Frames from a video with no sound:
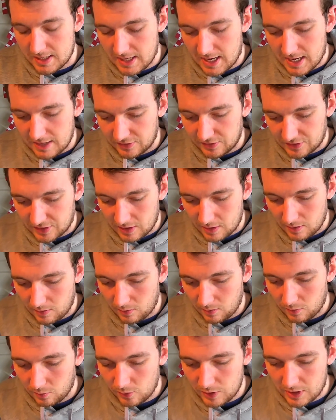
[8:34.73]
yeah,
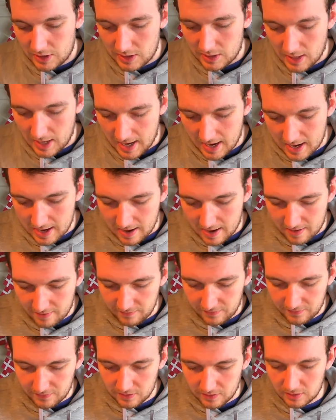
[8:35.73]
so we
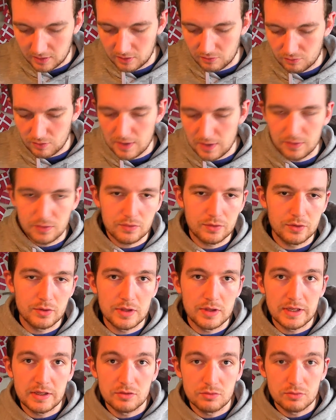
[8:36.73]
have, I'm going to run
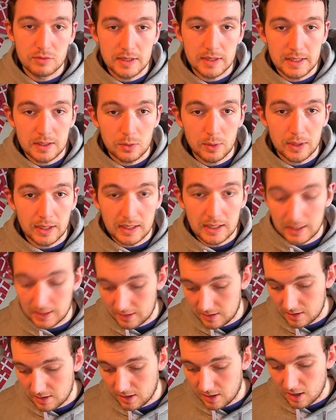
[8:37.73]
through these really
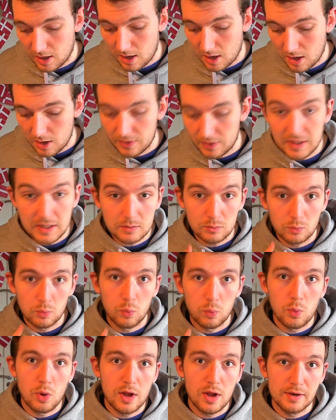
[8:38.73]
quickly. The
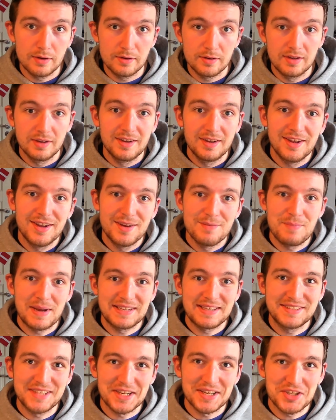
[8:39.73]
one
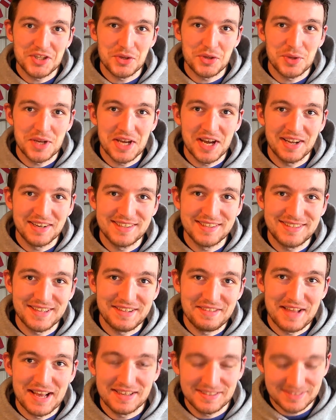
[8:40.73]
base set 2 card is
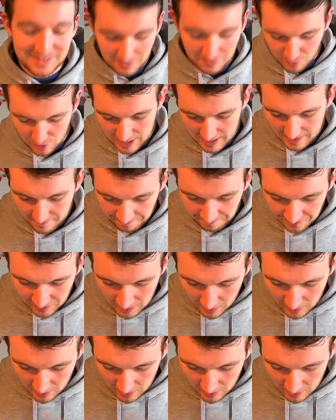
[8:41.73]
in there somewhere.